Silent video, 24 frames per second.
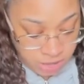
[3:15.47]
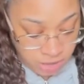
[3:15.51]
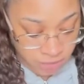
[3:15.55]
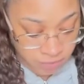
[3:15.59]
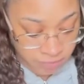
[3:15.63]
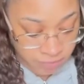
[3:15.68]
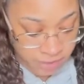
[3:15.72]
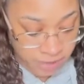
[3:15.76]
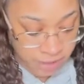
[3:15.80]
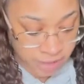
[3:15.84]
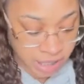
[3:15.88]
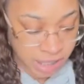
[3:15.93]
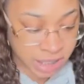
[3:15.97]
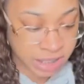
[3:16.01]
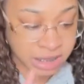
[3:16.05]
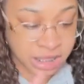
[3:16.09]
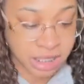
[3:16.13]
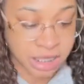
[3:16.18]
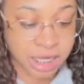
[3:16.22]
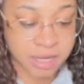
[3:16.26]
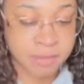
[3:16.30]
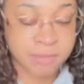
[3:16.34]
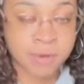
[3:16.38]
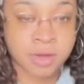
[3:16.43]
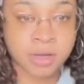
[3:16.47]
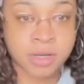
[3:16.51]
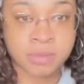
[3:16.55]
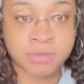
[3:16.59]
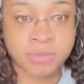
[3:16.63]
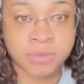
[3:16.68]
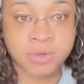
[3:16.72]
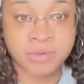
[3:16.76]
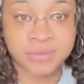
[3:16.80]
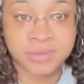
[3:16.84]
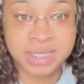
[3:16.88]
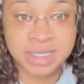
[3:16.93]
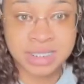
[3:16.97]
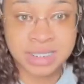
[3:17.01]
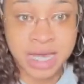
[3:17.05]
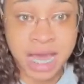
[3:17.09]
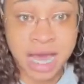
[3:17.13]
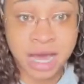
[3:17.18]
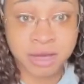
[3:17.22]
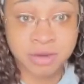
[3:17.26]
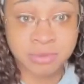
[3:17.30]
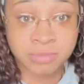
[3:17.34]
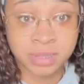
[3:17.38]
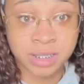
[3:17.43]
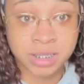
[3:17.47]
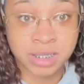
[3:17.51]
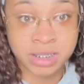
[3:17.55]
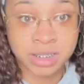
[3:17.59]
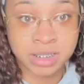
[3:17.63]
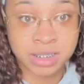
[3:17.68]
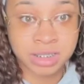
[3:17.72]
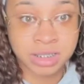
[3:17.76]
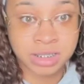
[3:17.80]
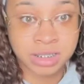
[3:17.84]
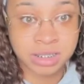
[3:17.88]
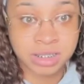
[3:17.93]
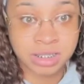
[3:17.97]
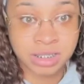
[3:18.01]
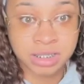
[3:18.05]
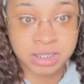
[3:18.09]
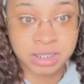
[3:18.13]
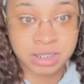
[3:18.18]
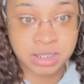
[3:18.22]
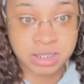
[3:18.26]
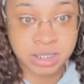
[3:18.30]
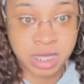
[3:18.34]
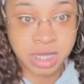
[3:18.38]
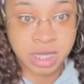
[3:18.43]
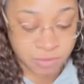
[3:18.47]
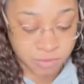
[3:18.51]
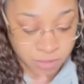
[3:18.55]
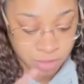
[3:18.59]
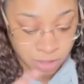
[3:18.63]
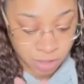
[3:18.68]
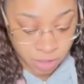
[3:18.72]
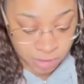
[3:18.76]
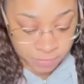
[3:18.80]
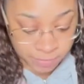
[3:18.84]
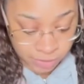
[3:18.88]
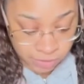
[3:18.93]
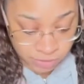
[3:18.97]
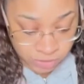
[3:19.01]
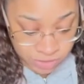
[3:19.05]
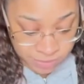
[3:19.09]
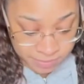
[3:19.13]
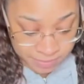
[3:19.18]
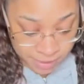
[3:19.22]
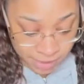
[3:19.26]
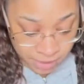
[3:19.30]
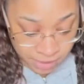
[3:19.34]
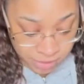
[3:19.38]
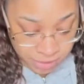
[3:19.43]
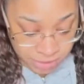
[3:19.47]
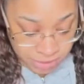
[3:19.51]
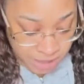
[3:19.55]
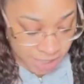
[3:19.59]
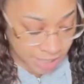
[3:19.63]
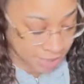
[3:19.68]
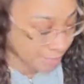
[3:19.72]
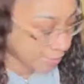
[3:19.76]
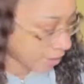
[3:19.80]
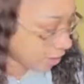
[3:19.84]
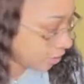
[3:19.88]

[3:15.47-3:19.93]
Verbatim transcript: over here. I think I'm going to move this out because this is not where all my loose powders at. My